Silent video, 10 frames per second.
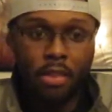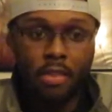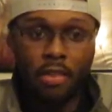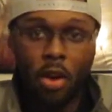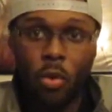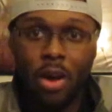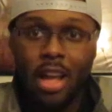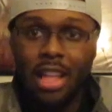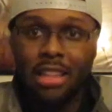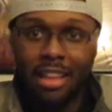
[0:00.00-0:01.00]
So
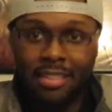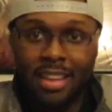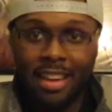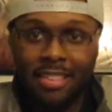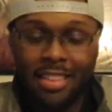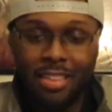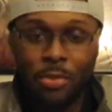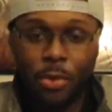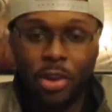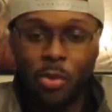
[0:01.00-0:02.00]
let's get into
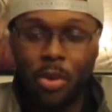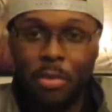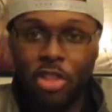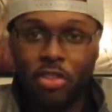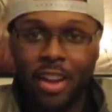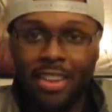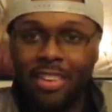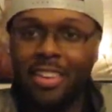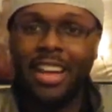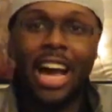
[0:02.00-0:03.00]
this Wonder Woman
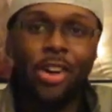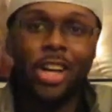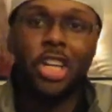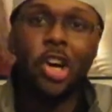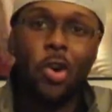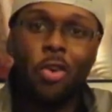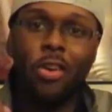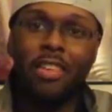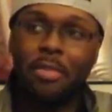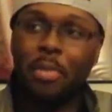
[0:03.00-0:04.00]
trailer. Gal Gadot,
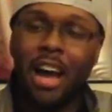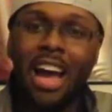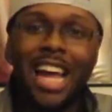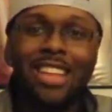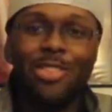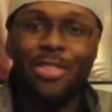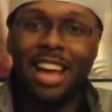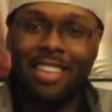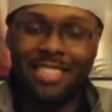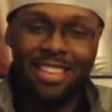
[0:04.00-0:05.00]
Chris Pine,
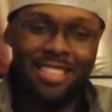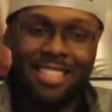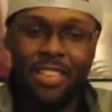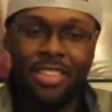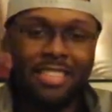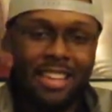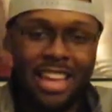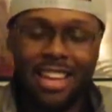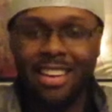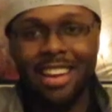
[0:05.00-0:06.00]

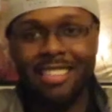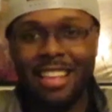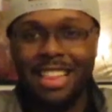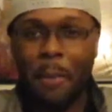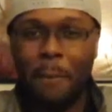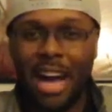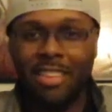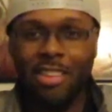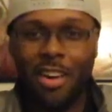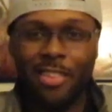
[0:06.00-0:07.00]
2017. Going to set the
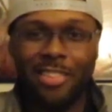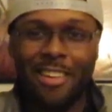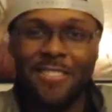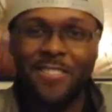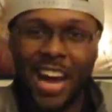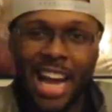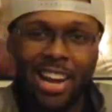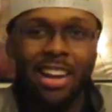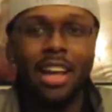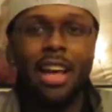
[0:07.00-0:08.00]
box office on
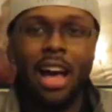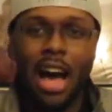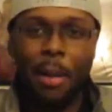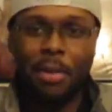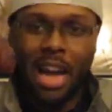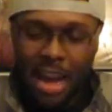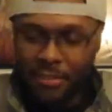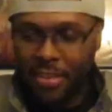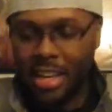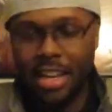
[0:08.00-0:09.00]
fire. I'm
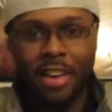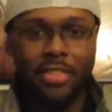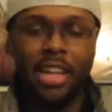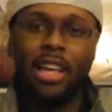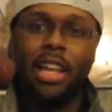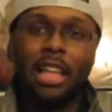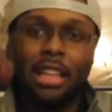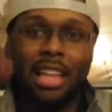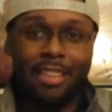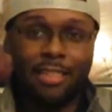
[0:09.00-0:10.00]
confident of it.
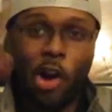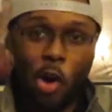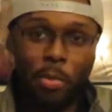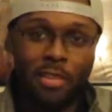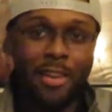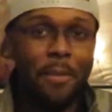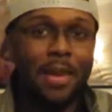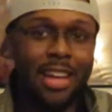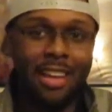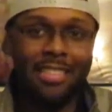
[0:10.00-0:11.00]
Let's hope so,
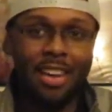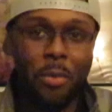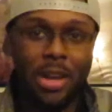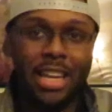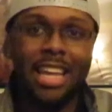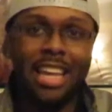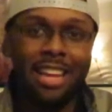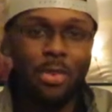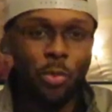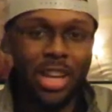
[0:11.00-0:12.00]
because we
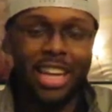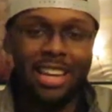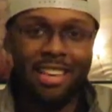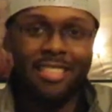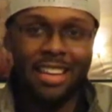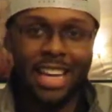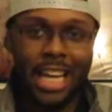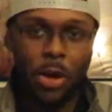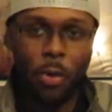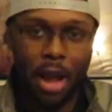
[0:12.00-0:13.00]
need DC to
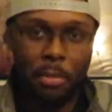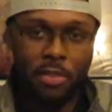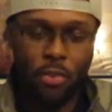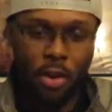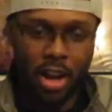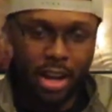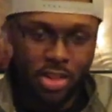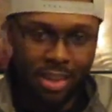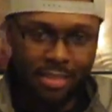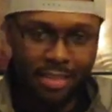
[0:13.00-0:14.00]
get it right before
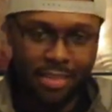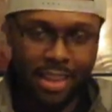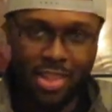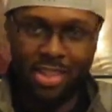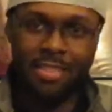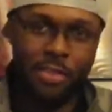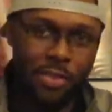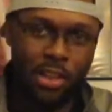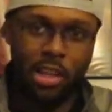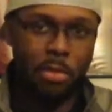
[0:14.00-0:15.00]
Justice League, just to
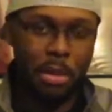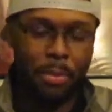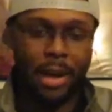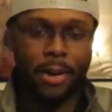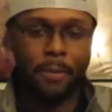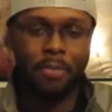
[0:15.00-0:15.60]
feel a little bit better.